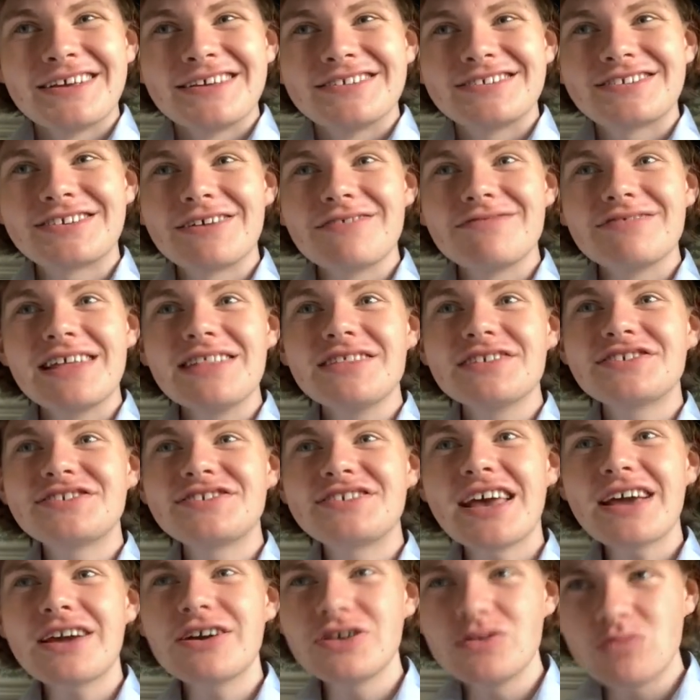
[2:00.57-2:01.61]
so then the
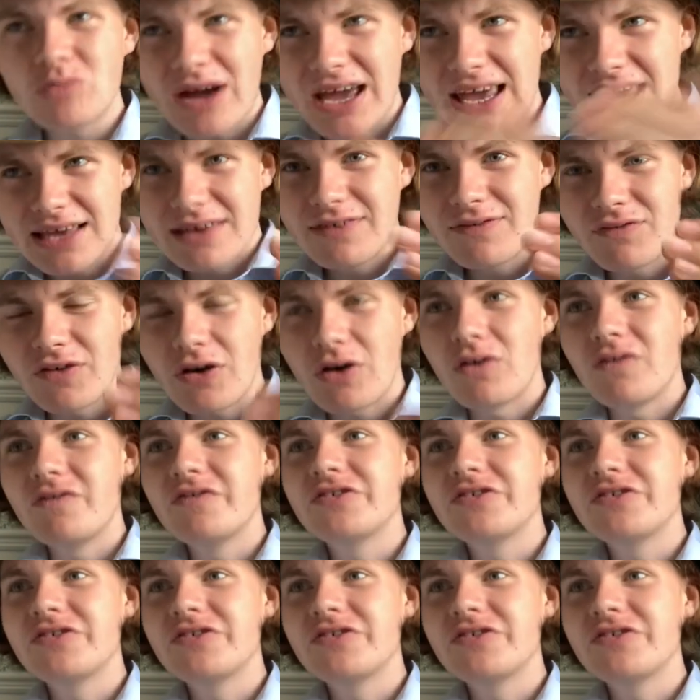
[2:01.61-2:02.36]
second wave of